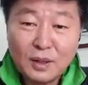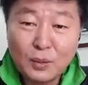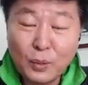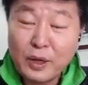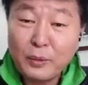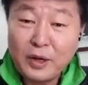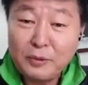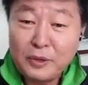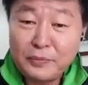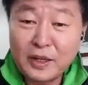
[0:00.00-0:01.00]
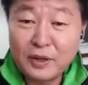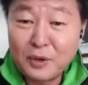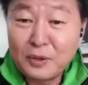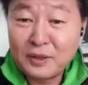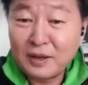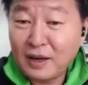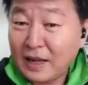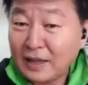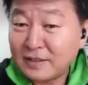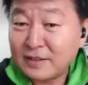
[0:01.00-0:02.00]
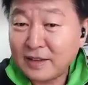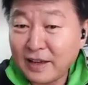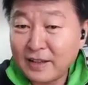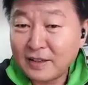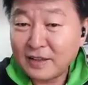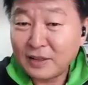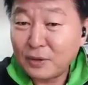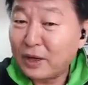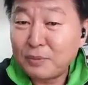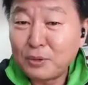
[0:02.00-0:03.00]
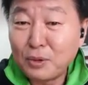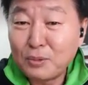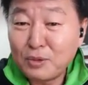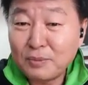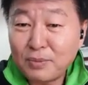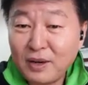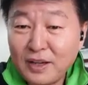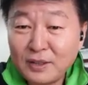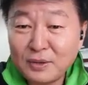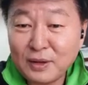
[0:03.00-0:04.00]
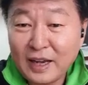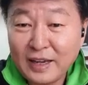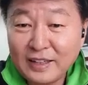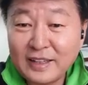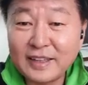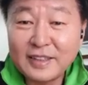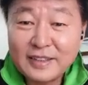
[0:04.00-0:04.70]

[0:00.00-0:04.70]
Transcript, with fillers: where will we go the last end? You have no more place to hide in.